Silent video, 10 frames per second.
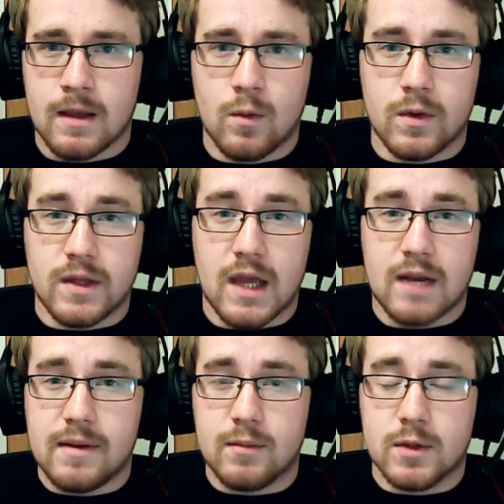When the
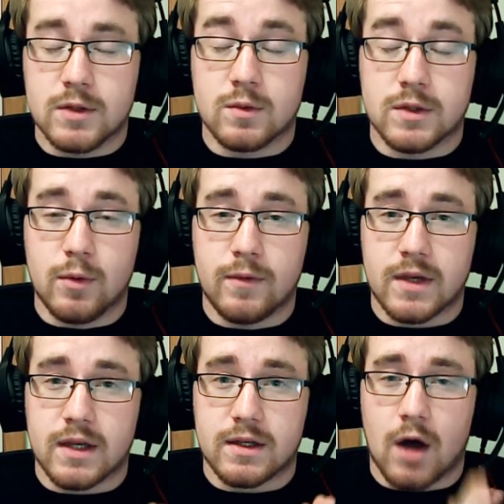enemy was
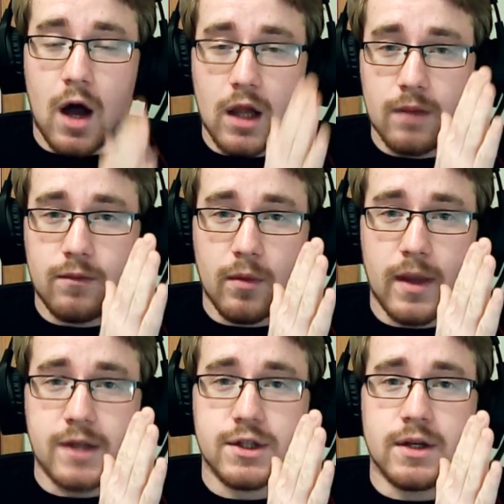moving in column
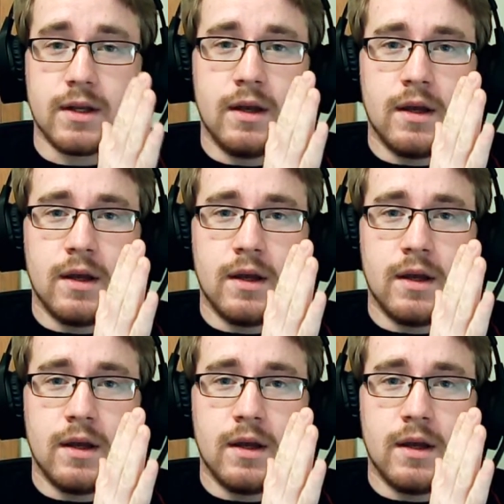formation,